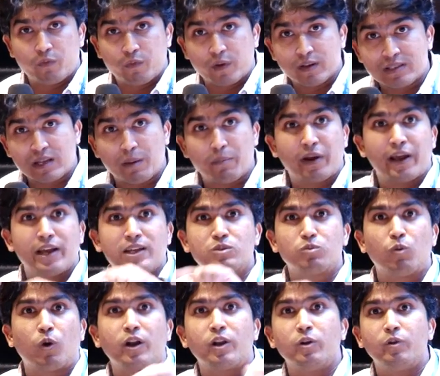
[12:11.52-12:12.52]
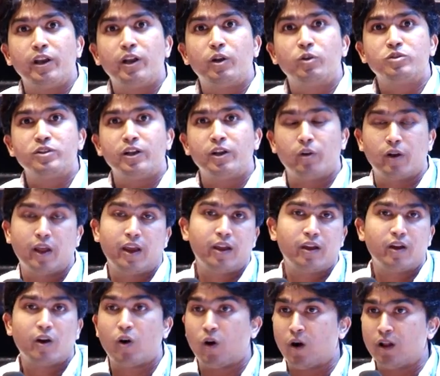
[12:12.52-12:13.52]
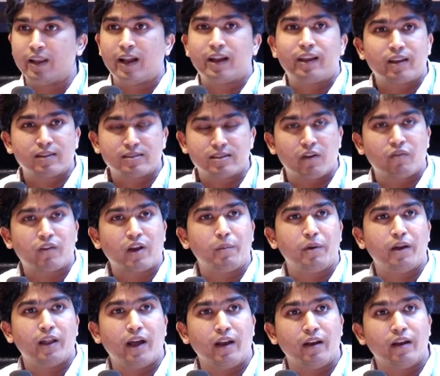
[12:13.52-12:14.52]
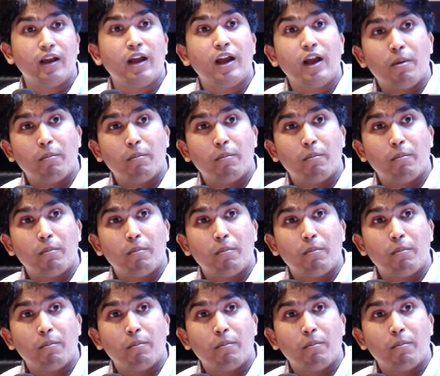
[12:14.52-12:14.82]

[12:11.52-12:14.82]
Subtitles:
summarize what you need to see today. All that stuff can be done,